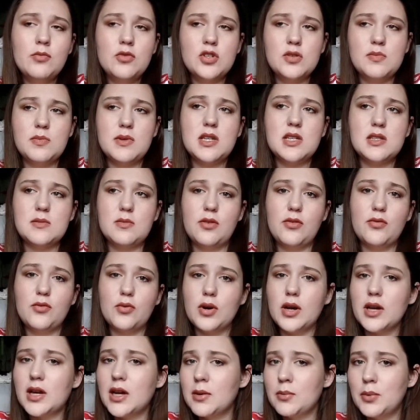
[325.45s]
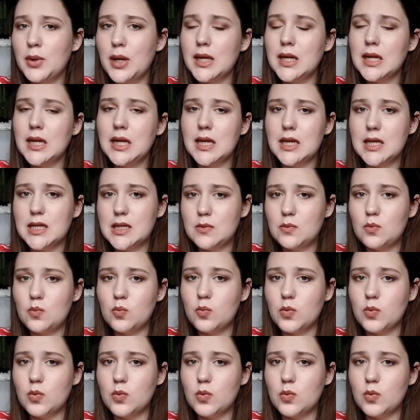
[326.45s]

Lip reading: just because before I got pregnant, I